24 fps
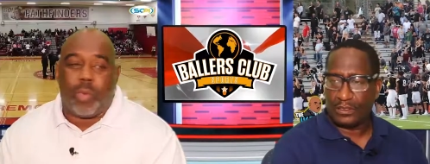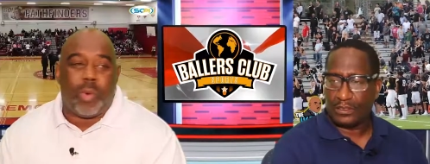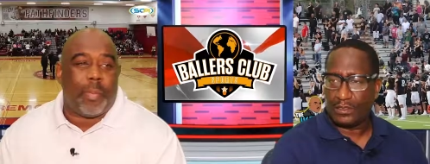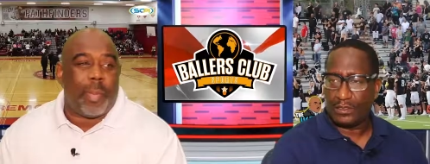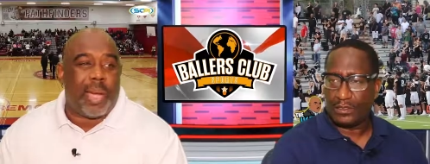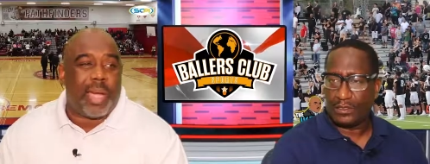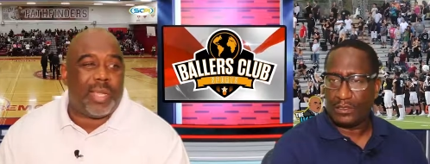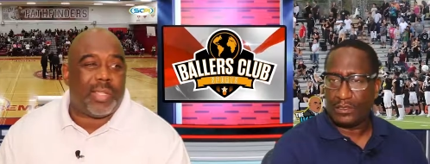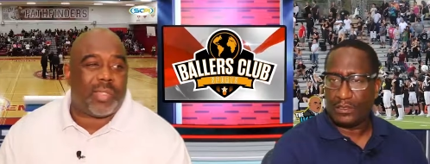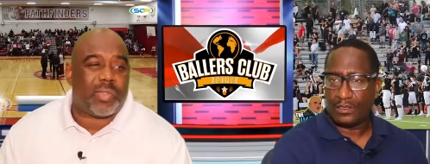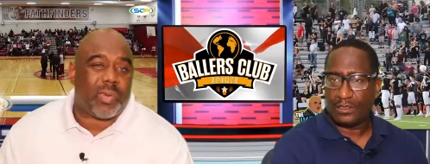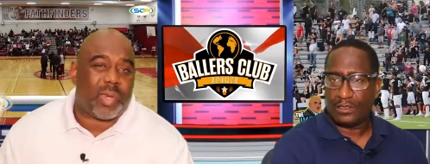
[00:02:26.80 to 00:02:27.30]
Speaker 1: will
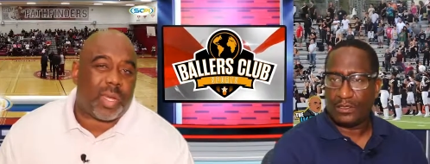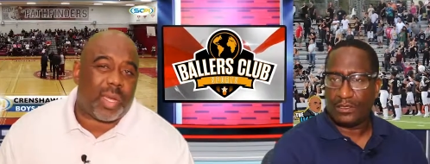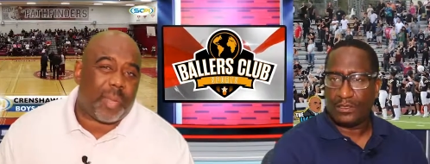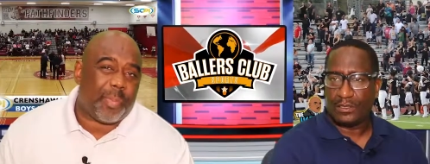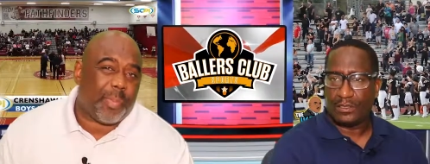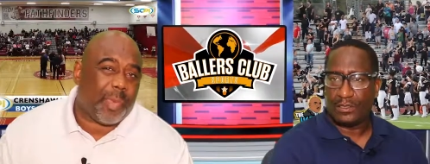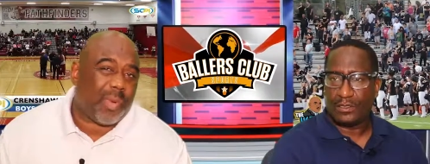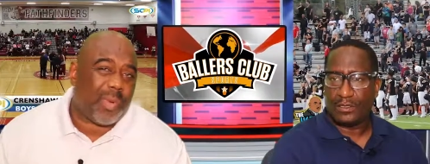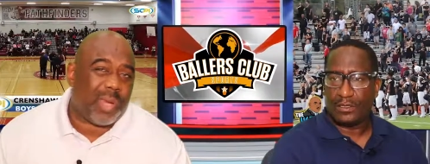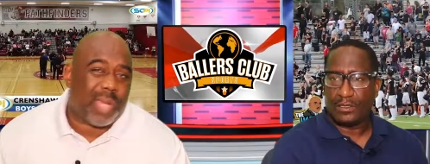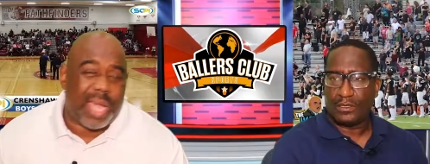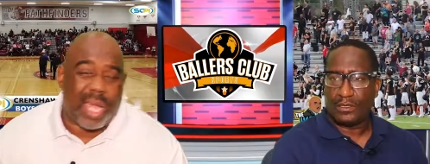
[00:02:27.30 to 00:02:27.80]
major in
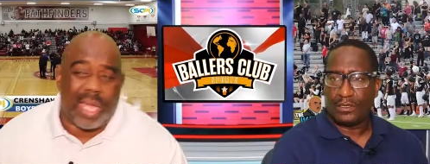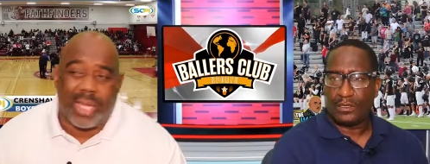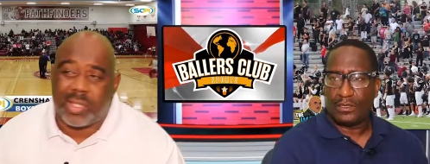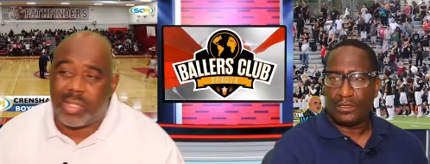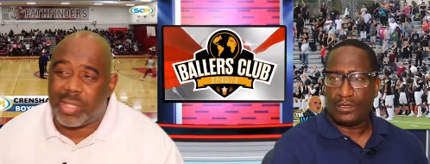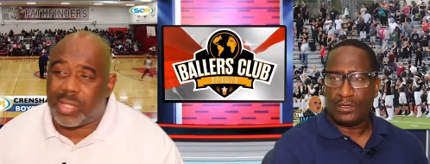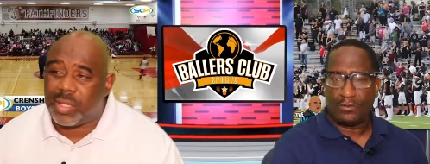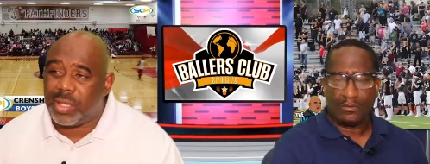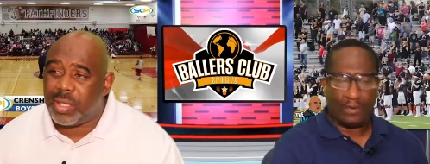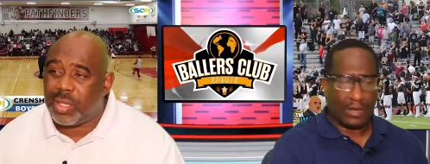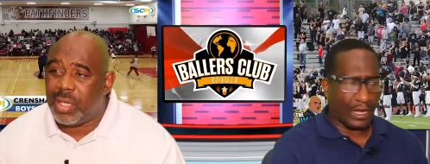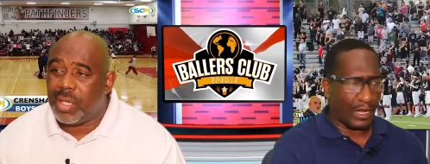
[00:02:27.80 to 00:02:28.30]

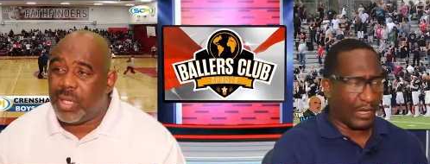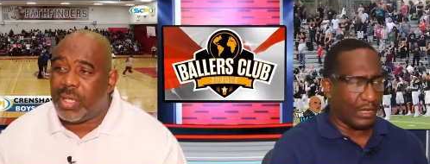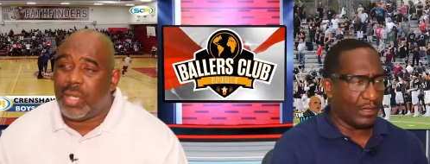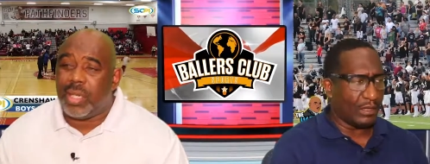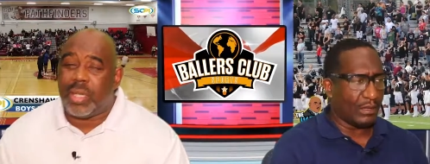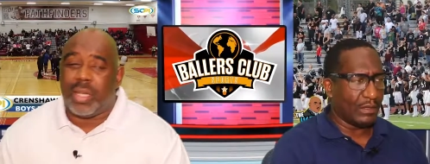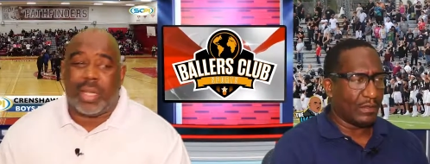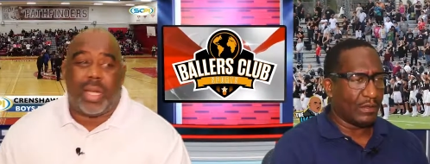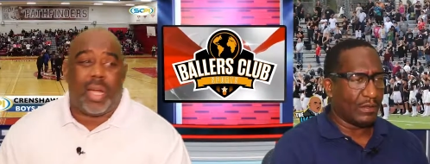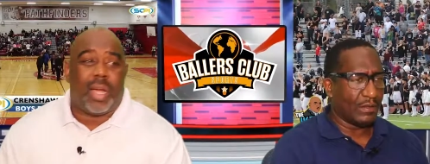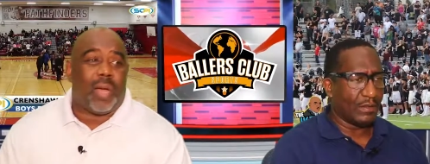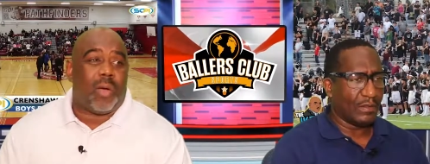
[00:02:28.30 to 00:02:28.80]
communication. Right.
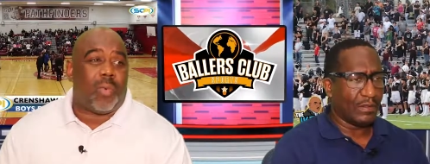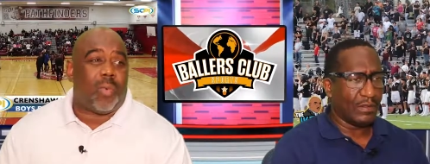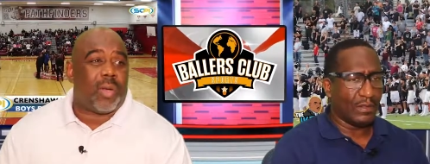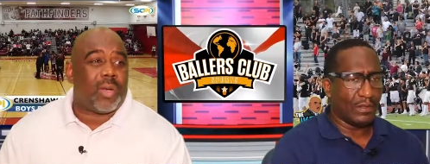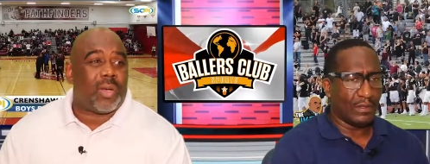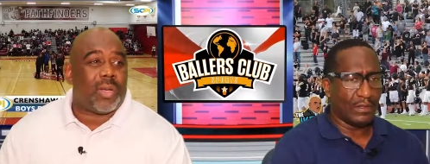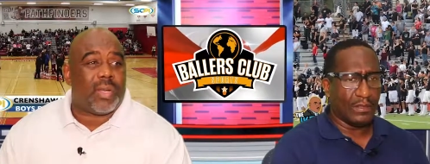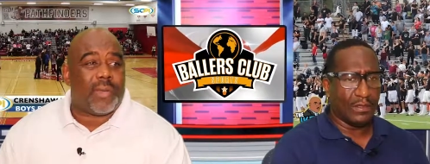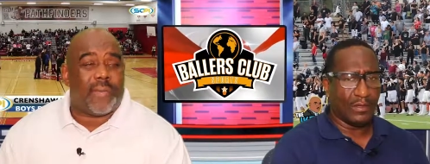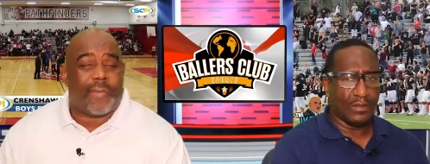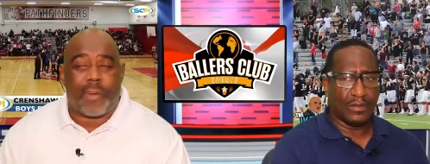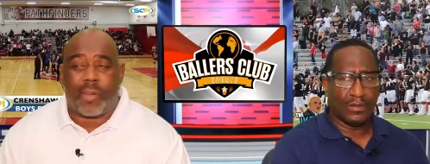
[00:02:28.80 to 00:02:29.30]
Uh,
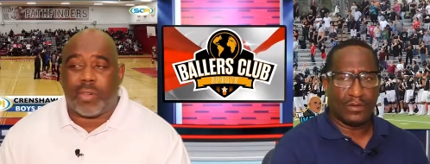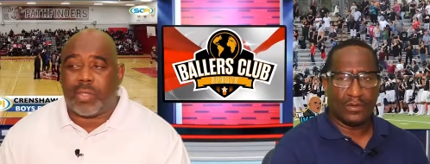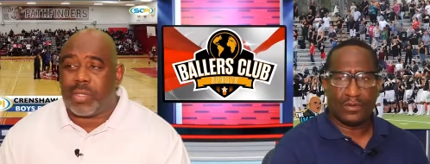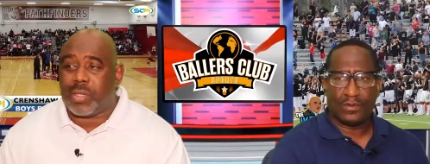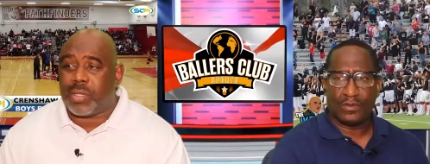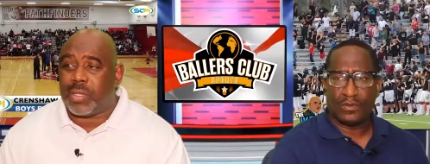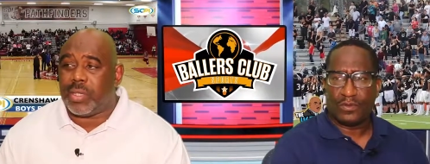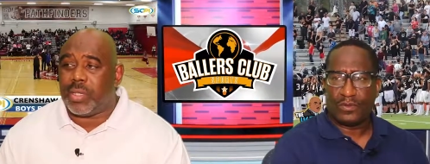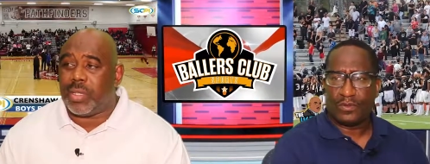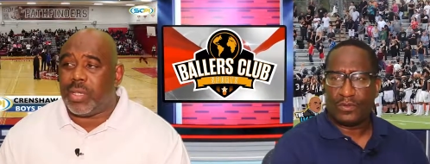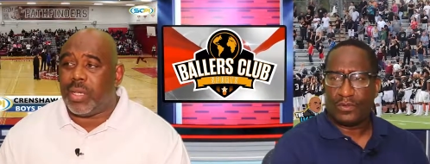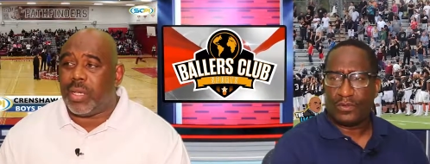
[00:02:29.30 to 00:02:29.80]
one of the
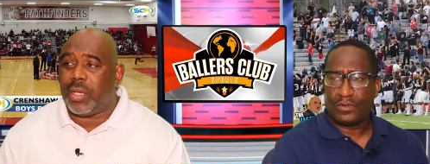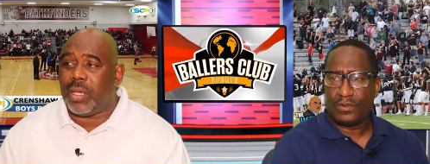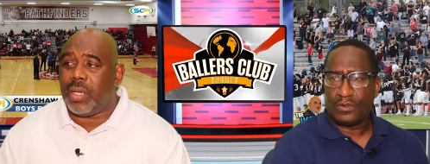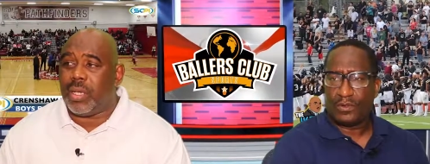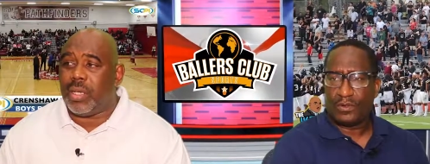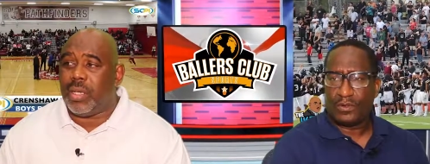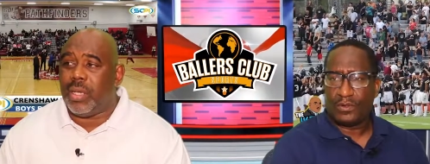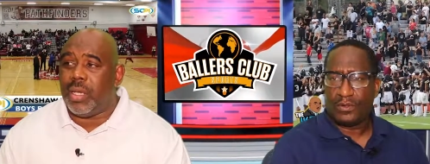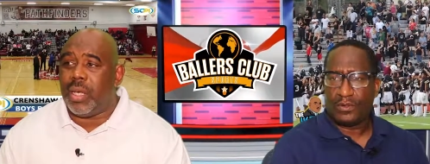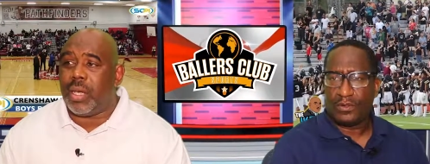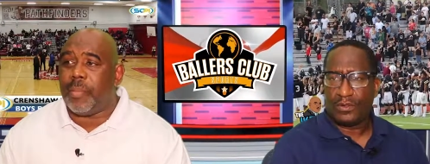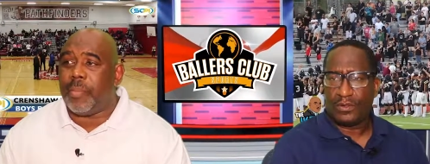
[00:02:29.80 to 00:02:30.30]
first
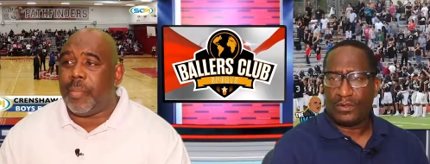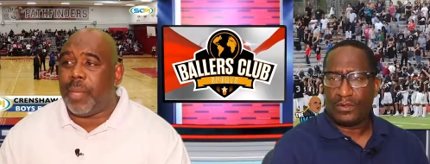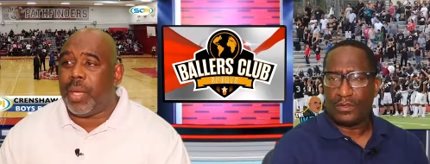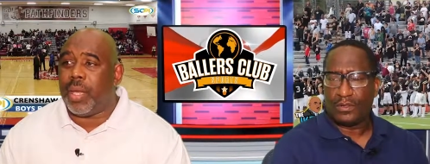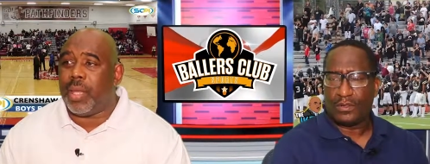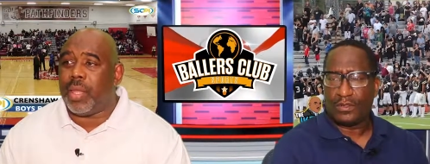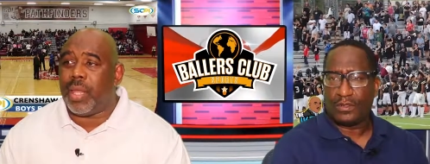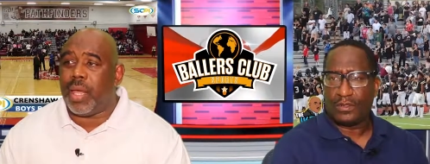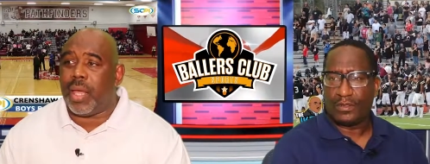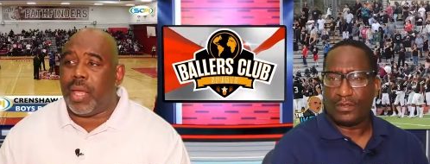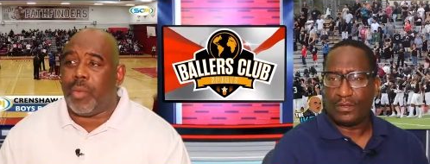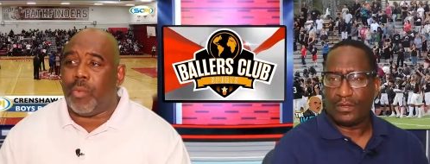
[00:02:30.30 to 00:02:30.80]
young
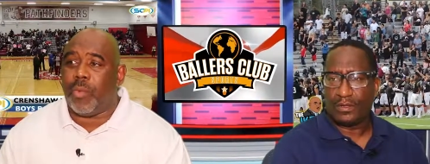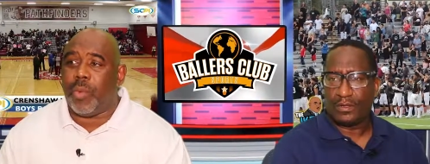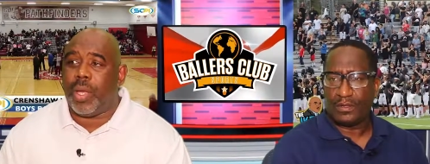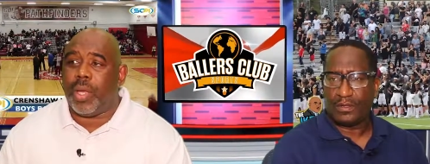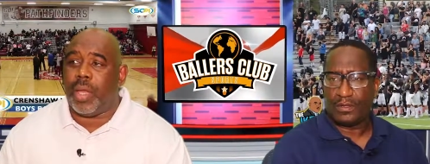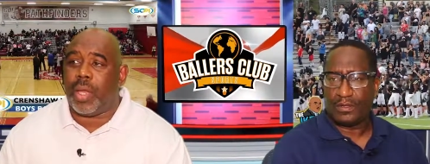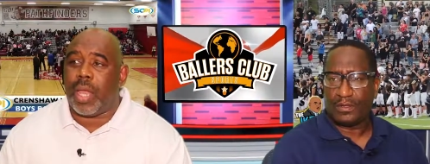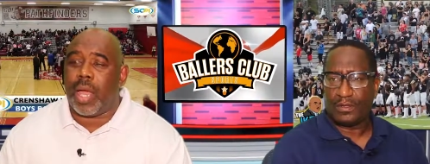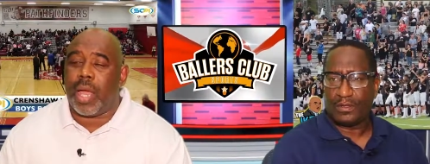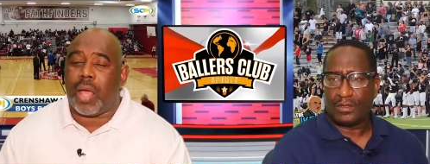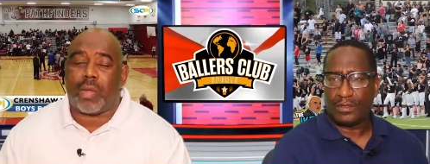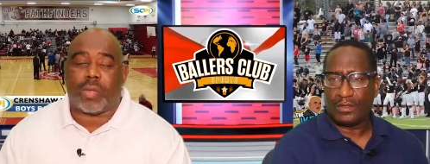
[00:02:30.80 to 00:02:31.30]
men that we
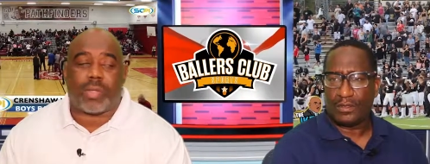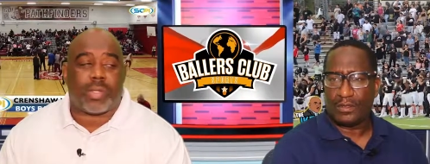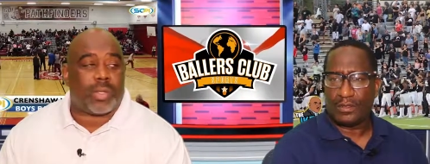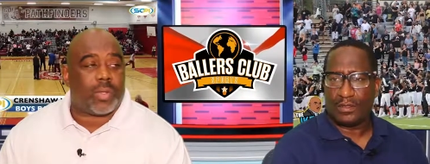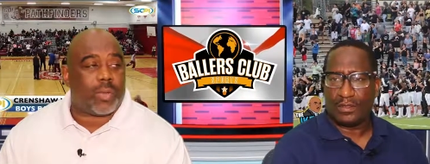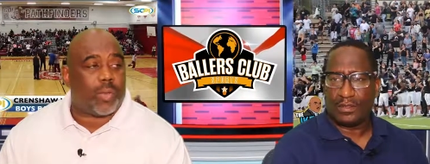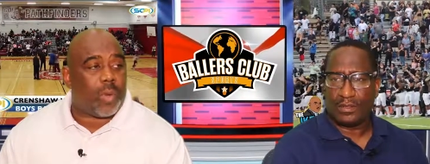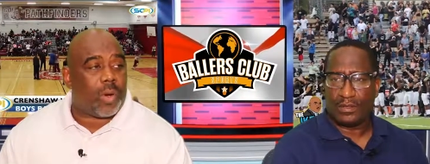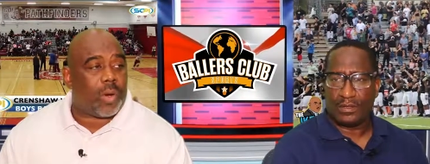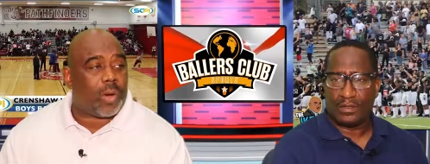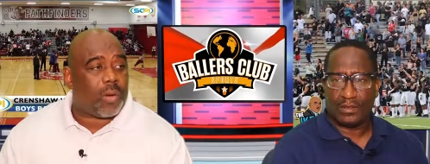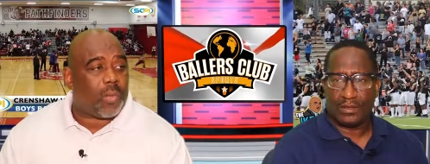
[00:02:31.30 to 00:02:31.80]
allowed to
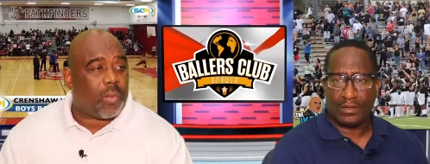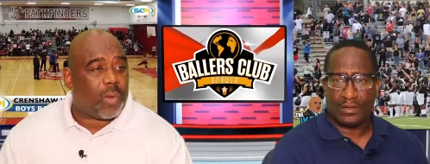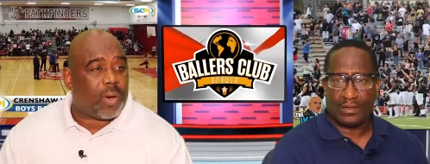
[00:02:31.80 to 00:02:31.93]
work